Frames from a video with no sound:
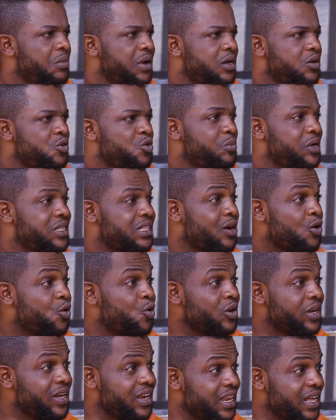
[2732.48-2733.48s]
Mama, you
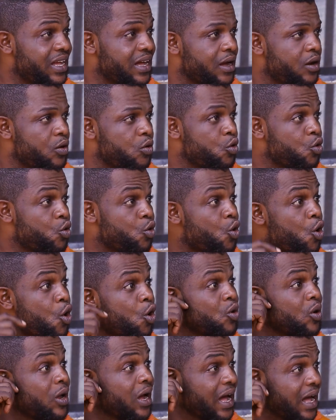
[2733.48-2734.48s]
better call Ginnika.
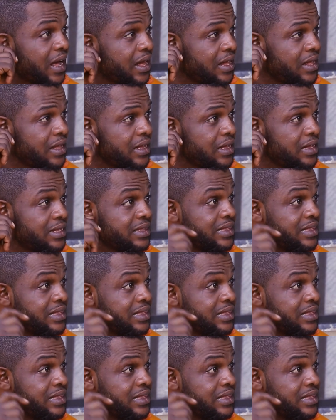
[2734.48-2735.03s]
Call her.